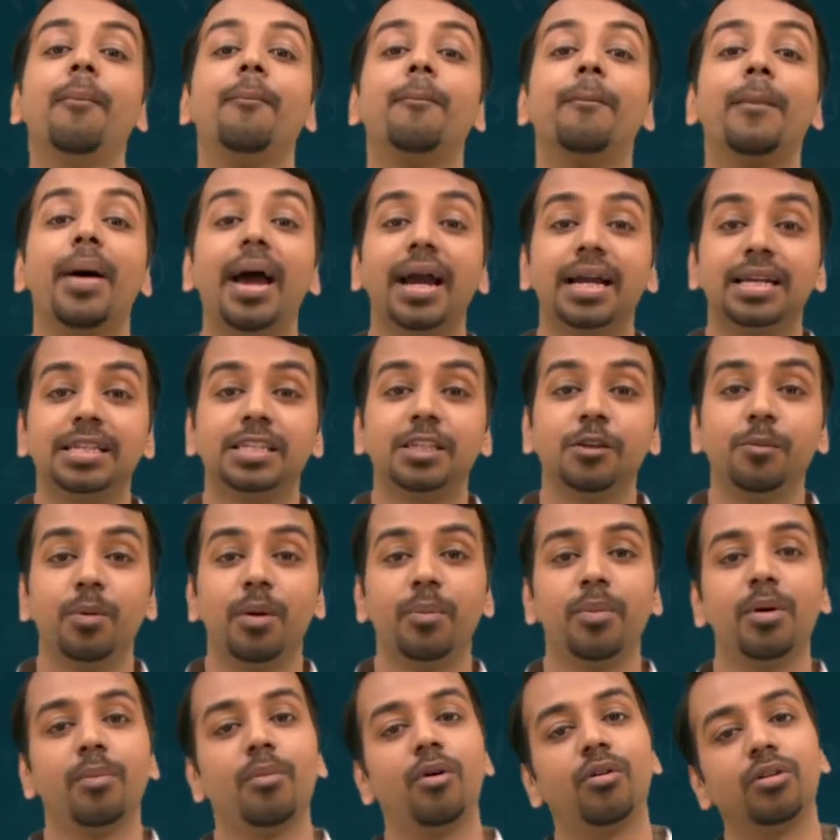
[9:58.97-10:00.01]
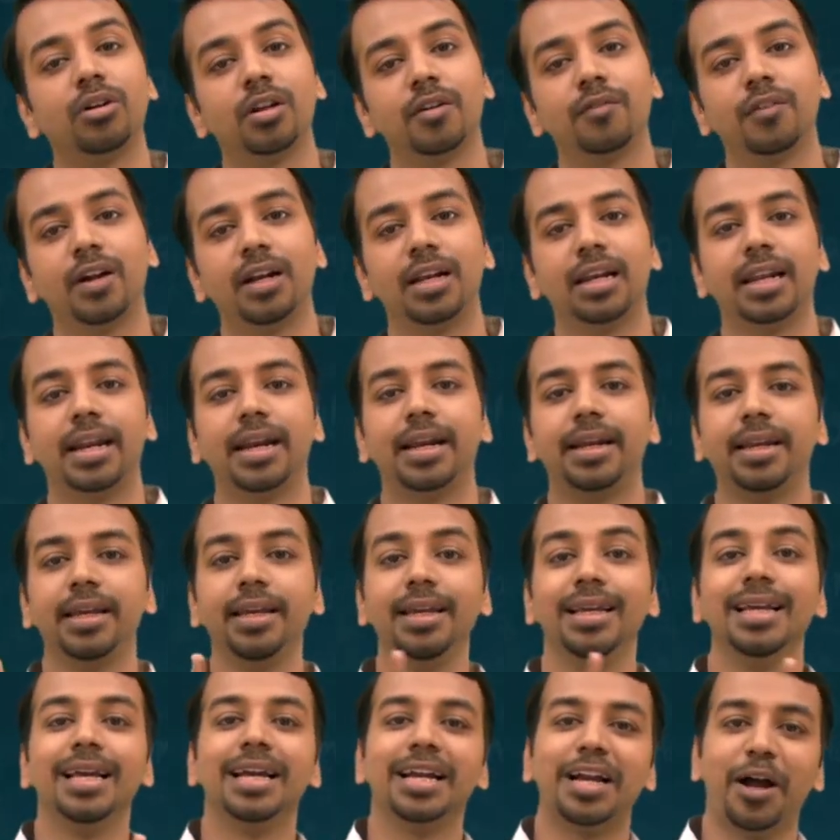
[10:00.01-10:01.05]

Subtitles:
maximum amount of underwriting